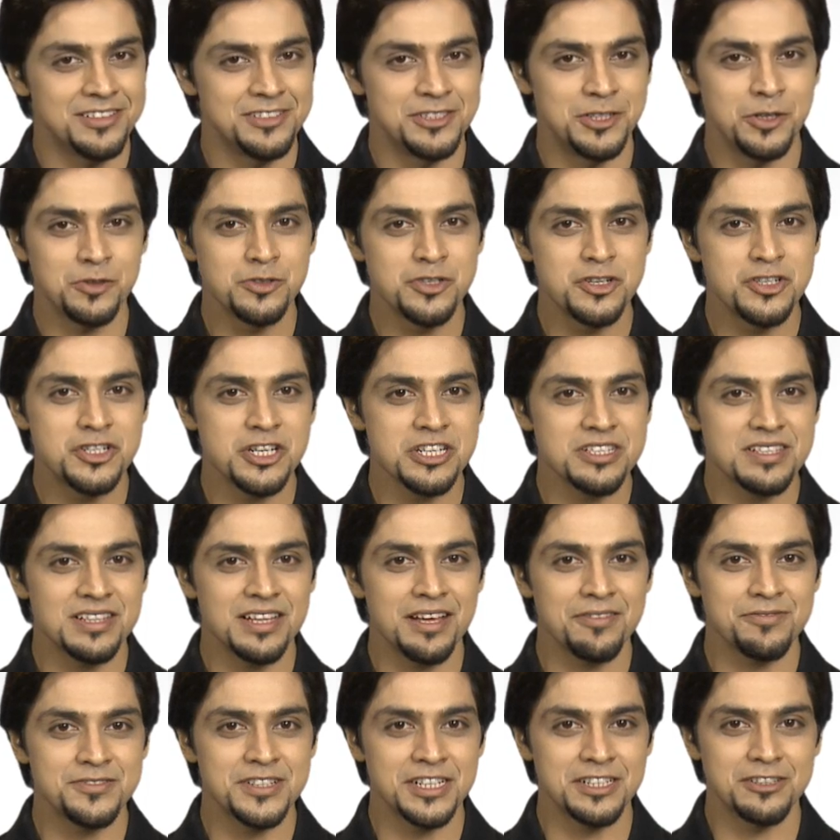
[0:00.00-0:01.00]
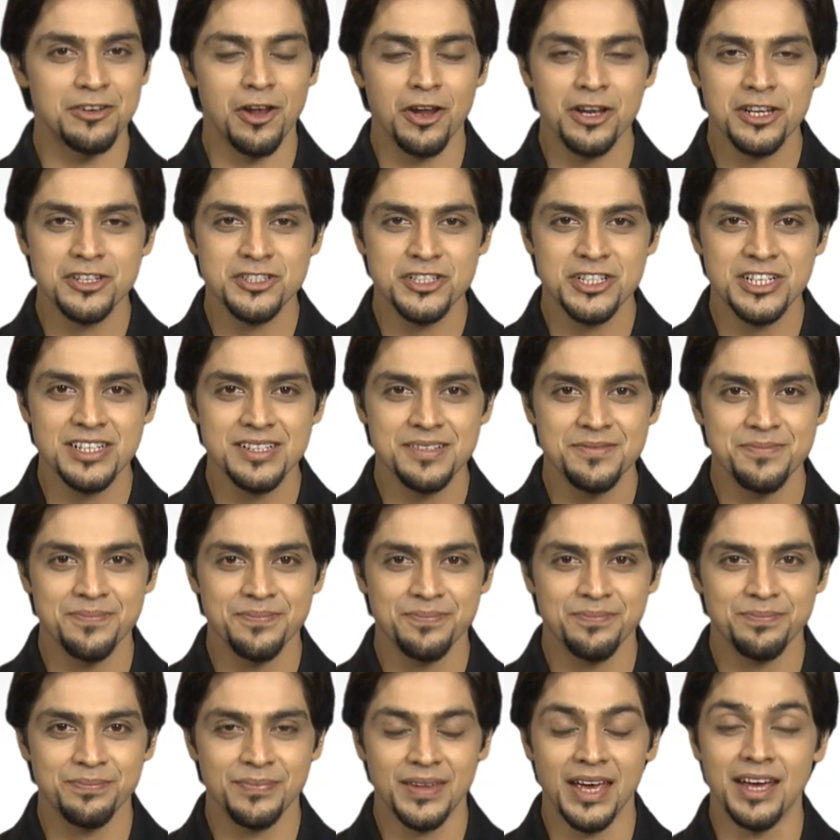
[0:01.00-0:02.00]
Don't you just love technology?
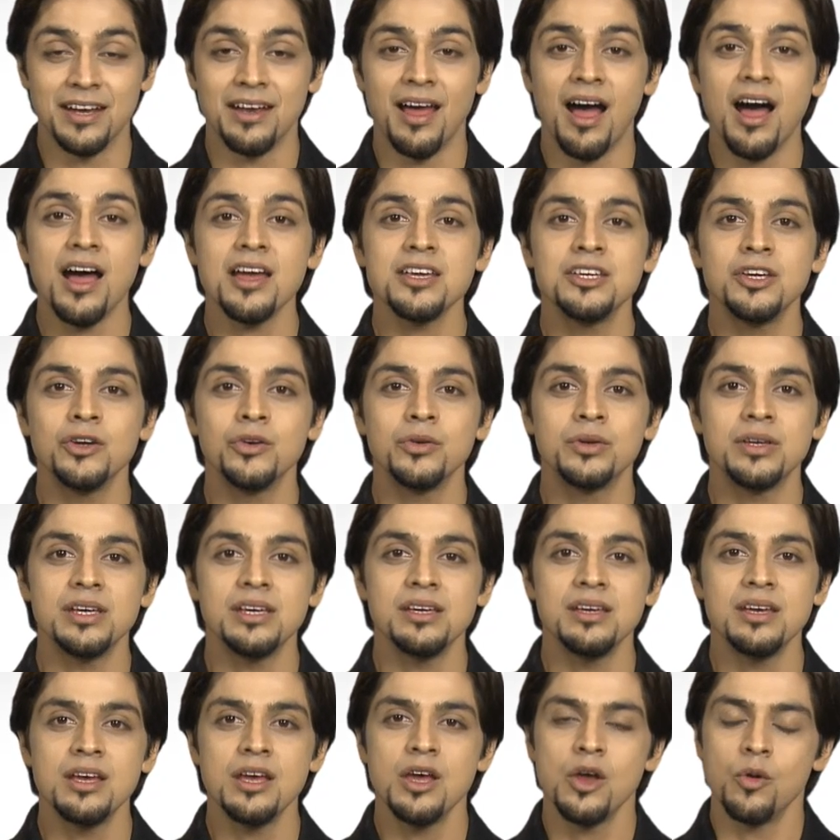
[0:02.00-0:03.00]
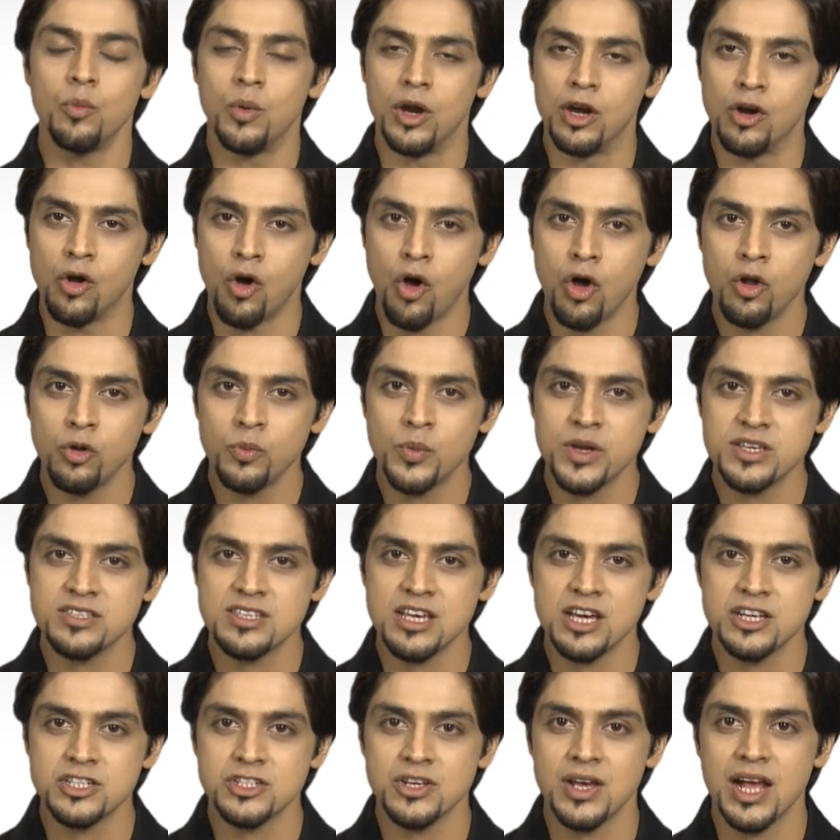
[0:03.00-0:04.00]
At iYogi, we're always
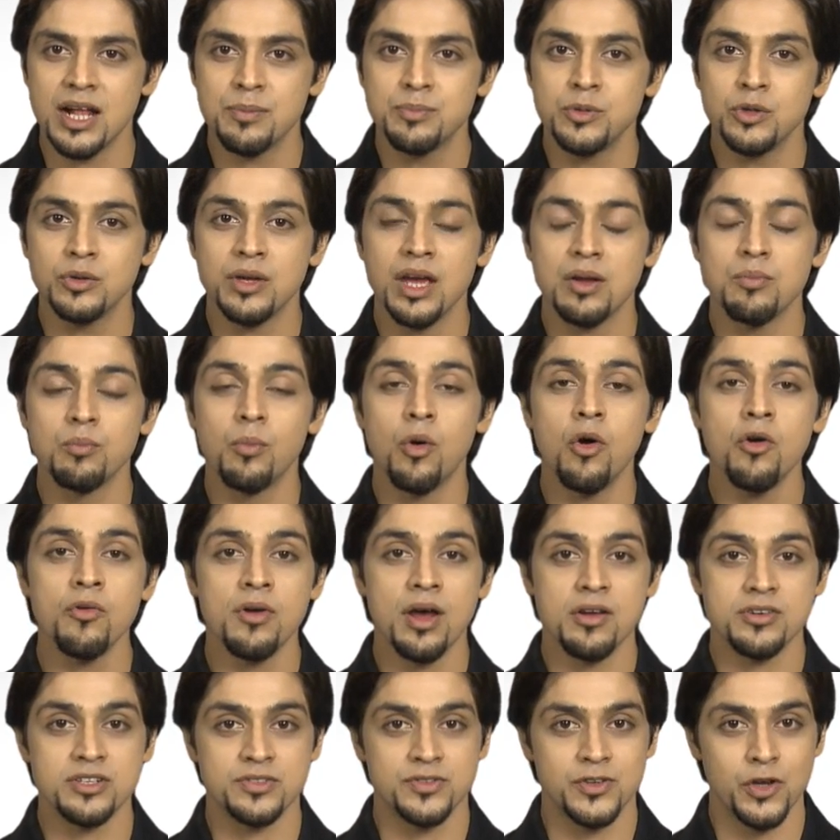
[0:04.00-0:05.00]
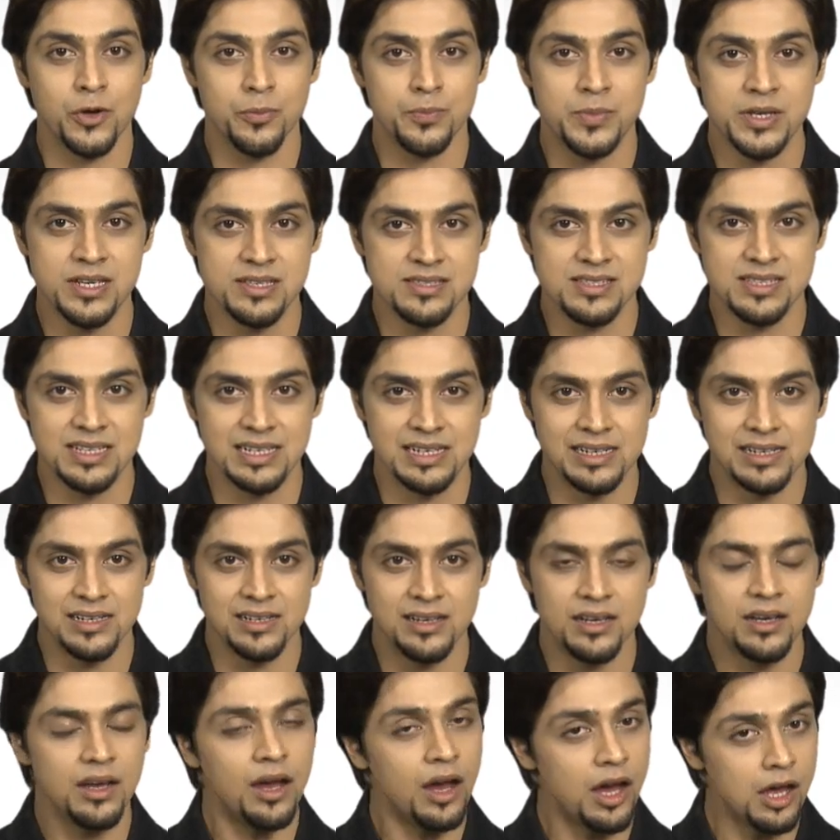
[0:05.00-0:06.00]
here to help you get more out of your PC,
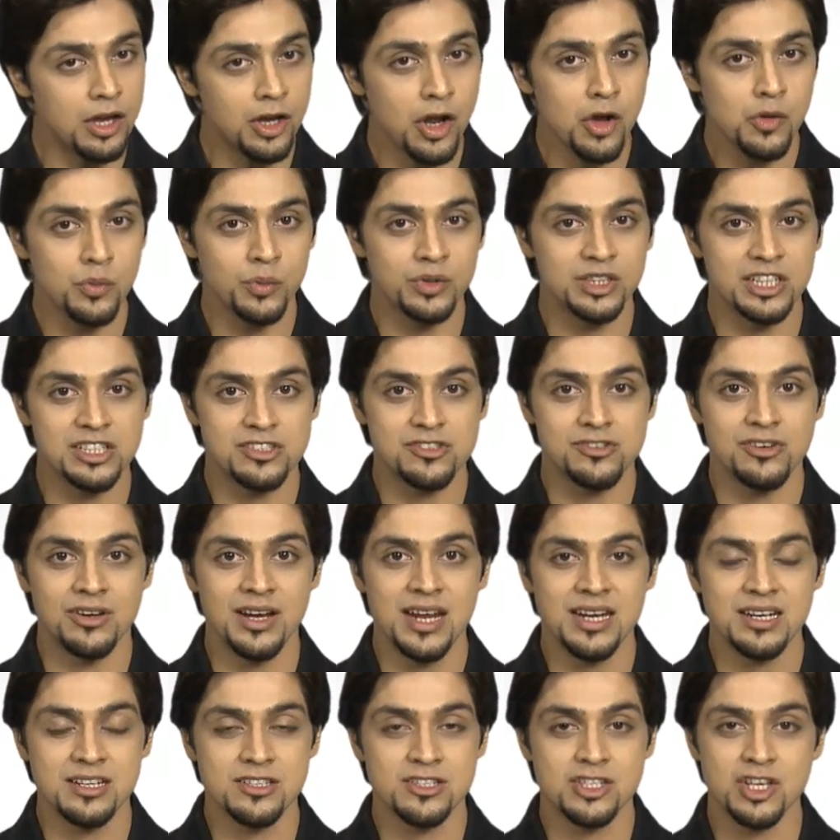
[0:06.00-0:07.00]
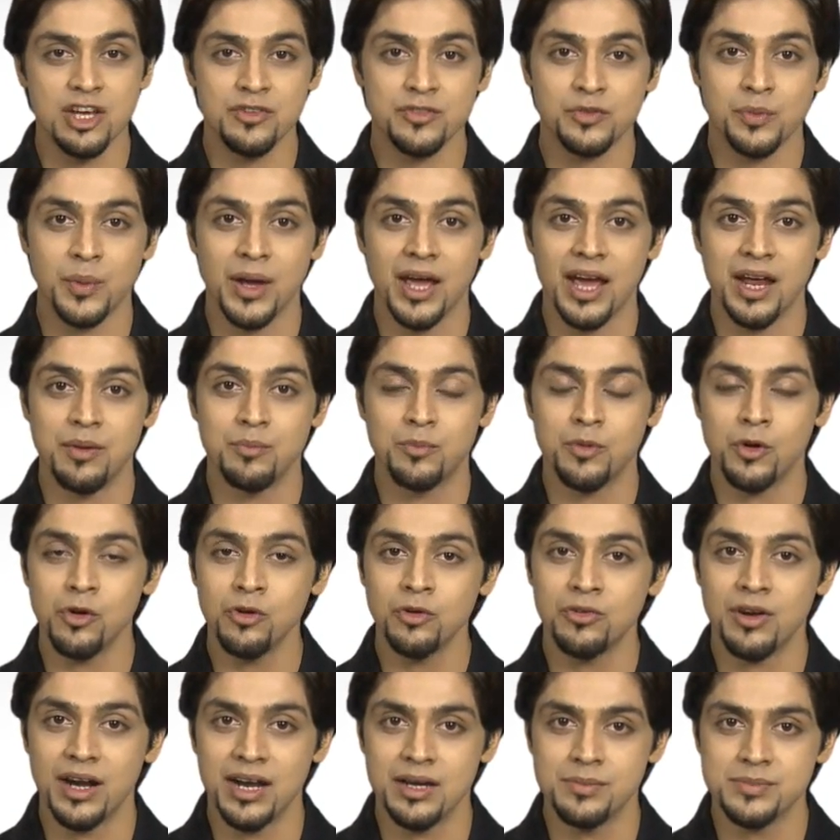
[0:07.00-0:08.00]
along with its related software and
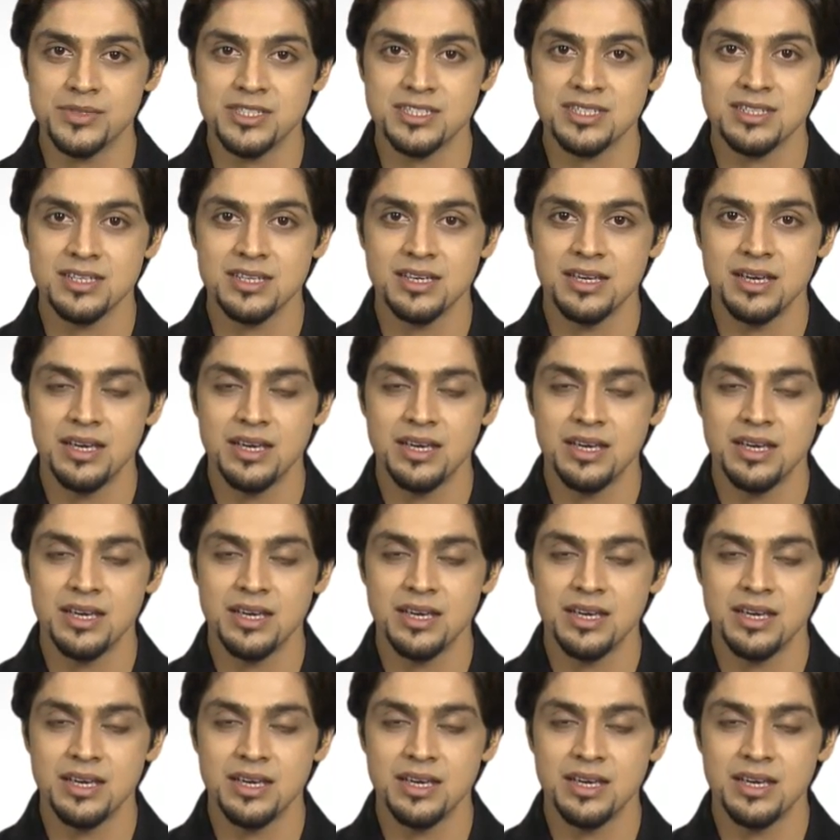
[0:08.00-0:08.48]
programs.